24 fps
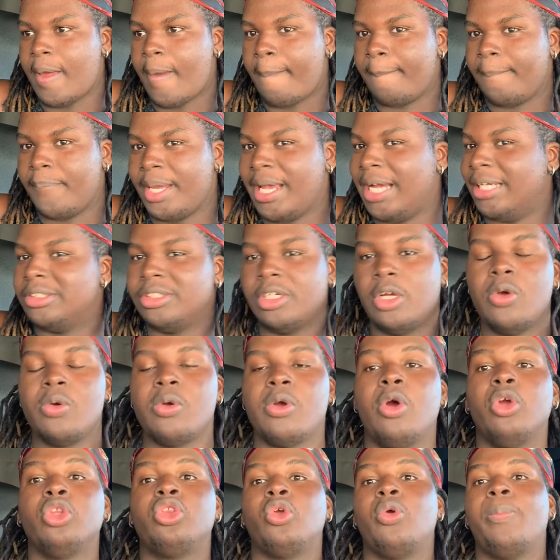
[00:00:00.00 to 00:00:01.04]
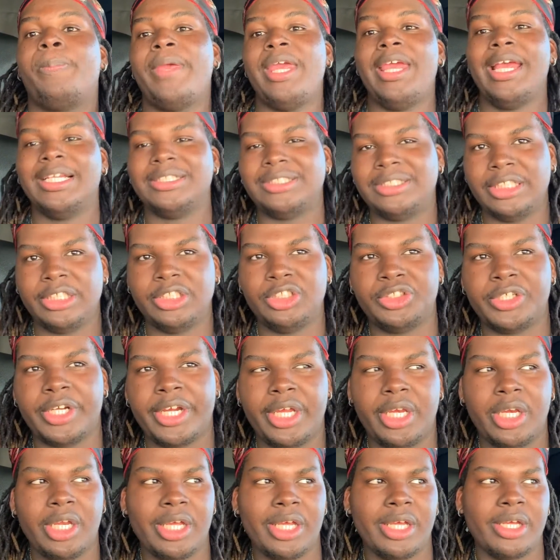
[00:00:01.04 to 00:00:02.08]
you guys know, go through PSD
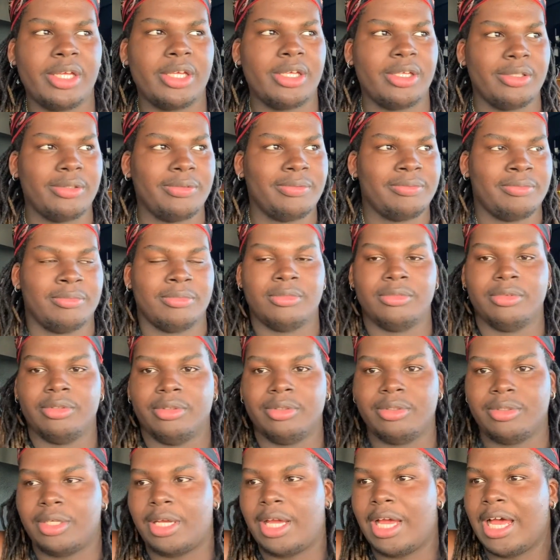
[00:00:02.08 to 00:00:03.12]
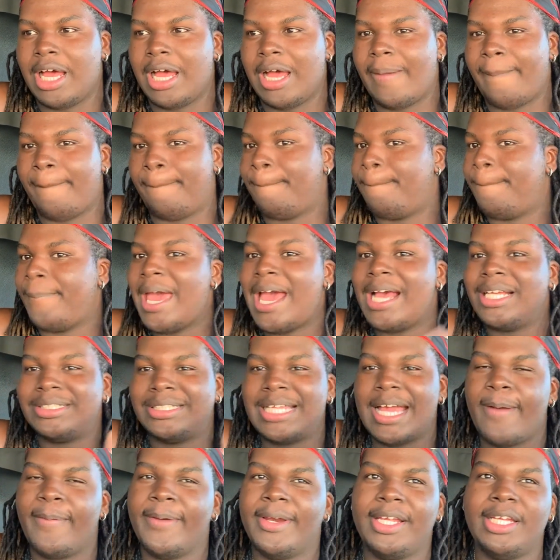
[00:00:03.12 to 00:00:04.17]
training, pass
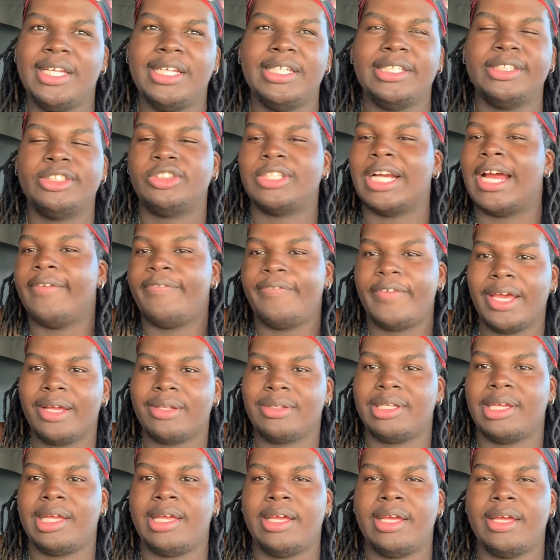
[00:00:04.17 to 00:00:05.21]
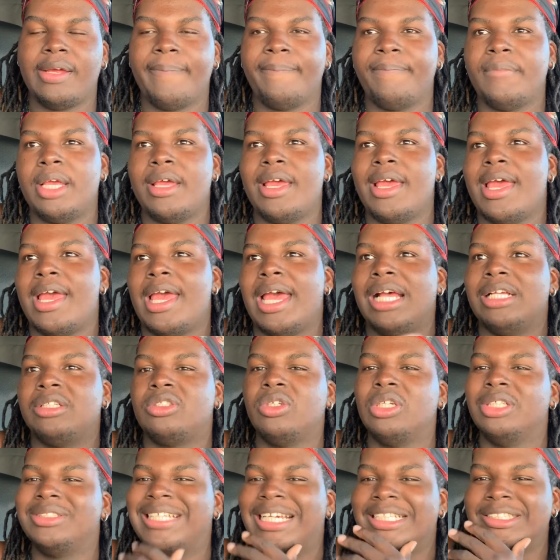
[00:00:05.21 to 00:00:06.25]
that with ease, trifecta. As
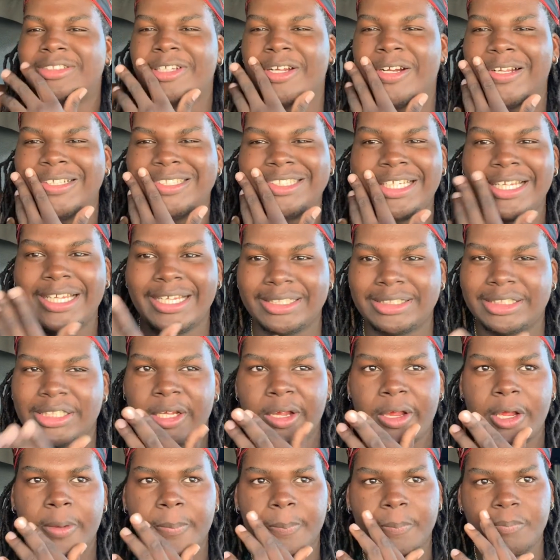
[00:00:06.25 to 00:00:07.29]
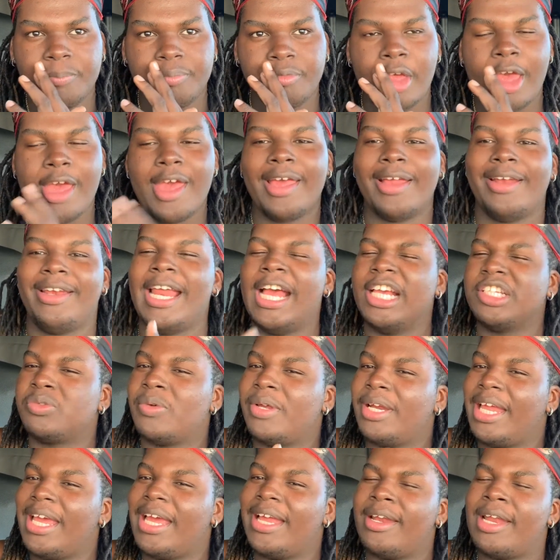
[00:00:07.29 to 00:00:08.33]
soon as I started TNT, that's
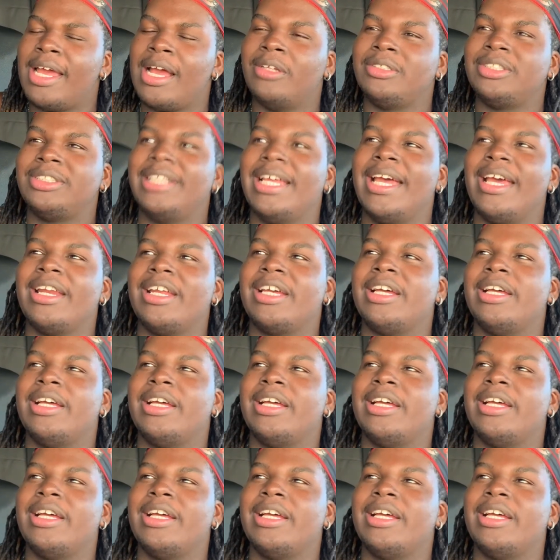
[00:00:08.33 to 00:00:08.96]
when they announced that